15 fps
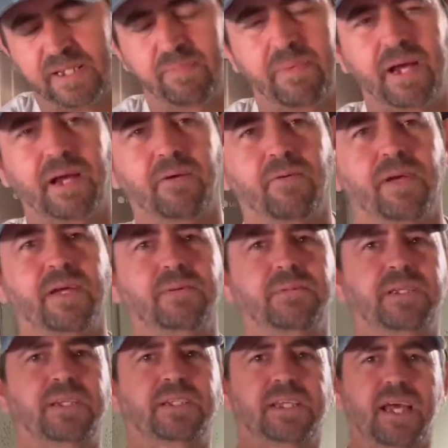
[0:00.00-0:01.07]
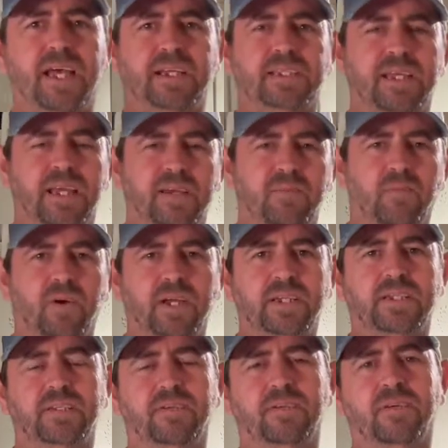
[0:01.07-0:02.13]
spare ribs the exact same way,
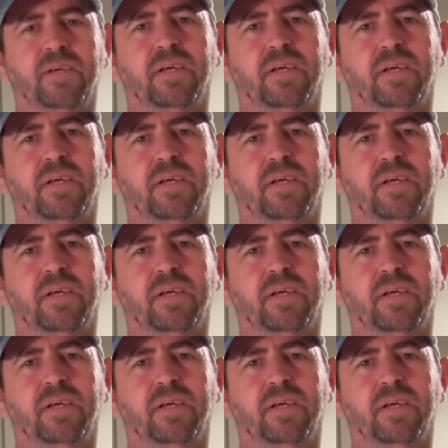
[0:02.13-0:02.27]
so